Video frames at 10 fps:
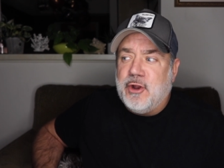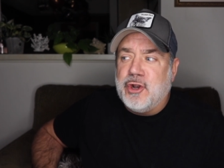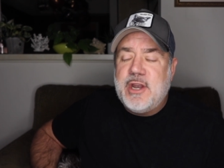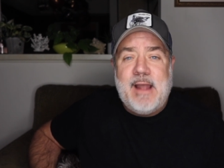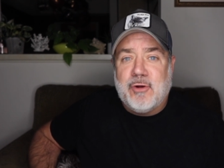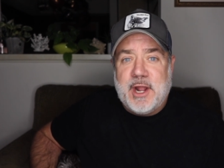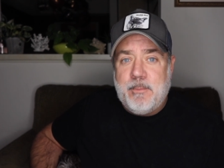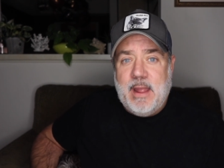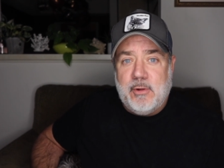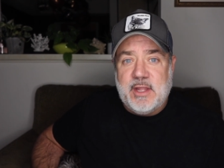They're never going
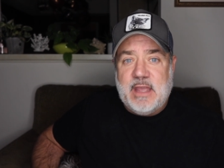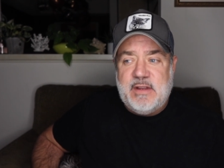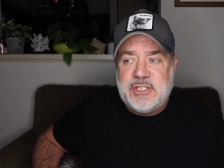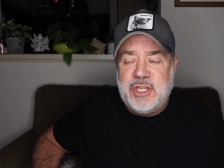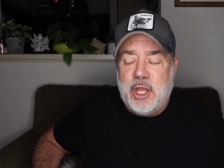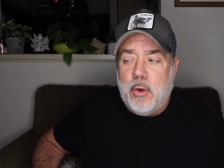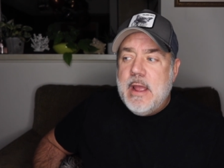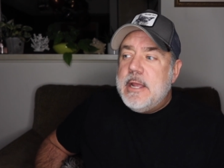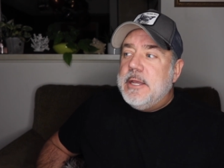to be able to give it to you.